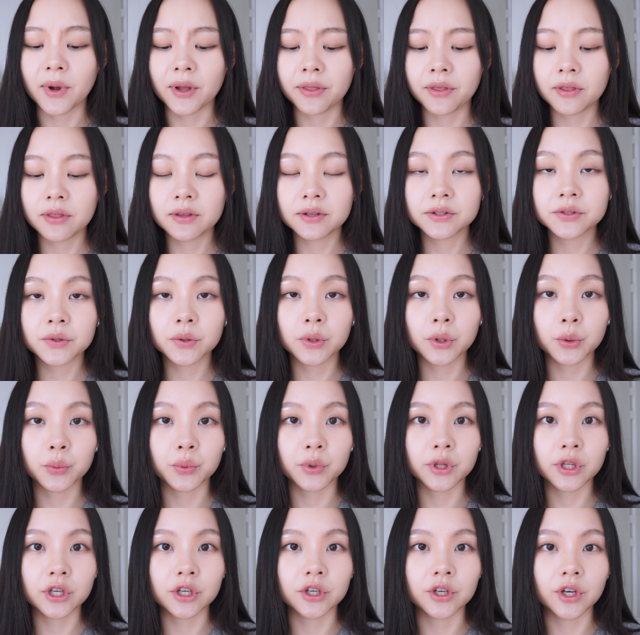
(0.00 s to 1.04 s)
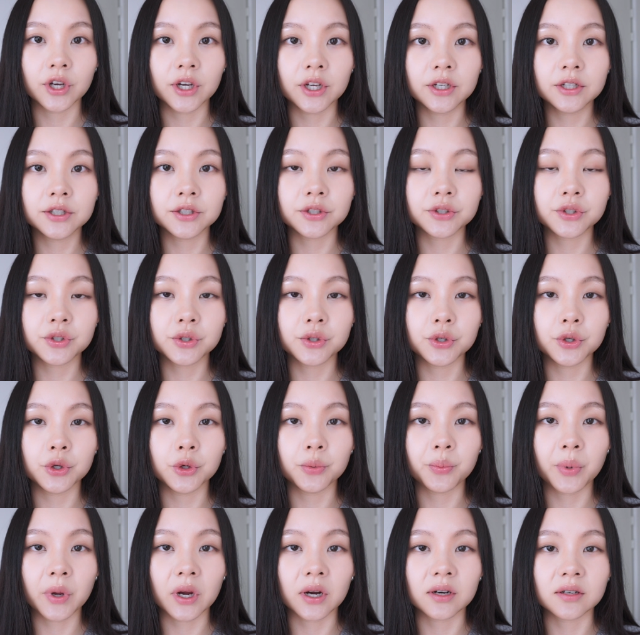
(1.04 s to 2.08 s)
I think this will look really good to
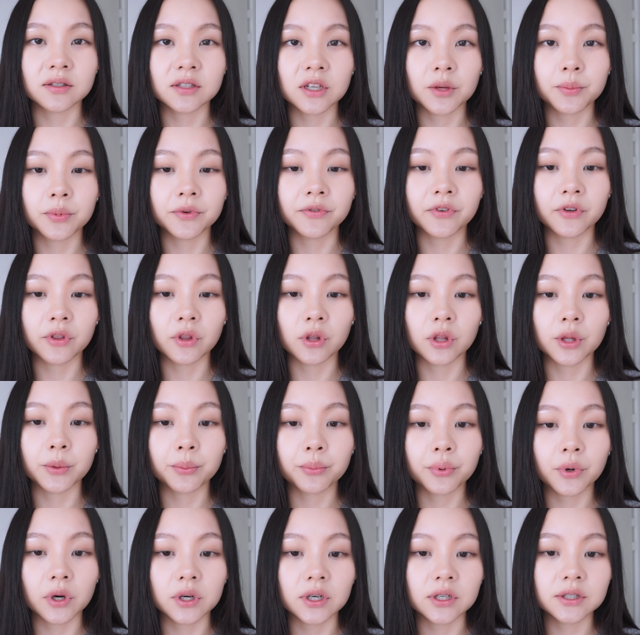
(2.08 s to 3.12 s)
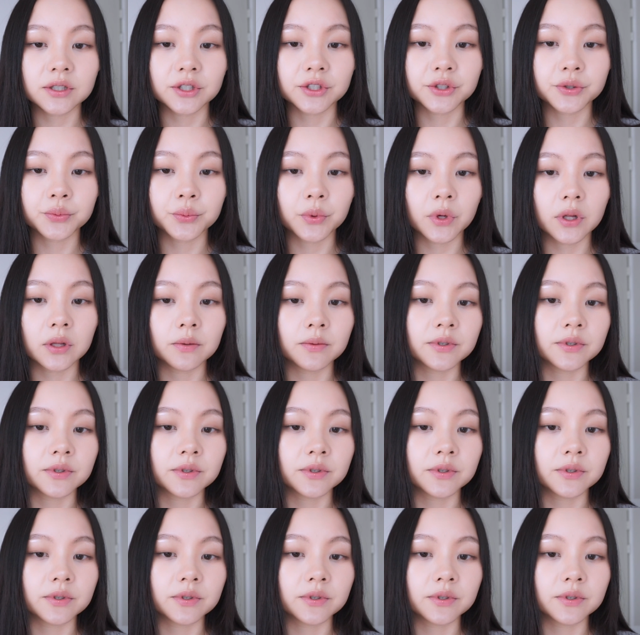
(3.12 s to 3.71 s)
pair on top of other lip products as well,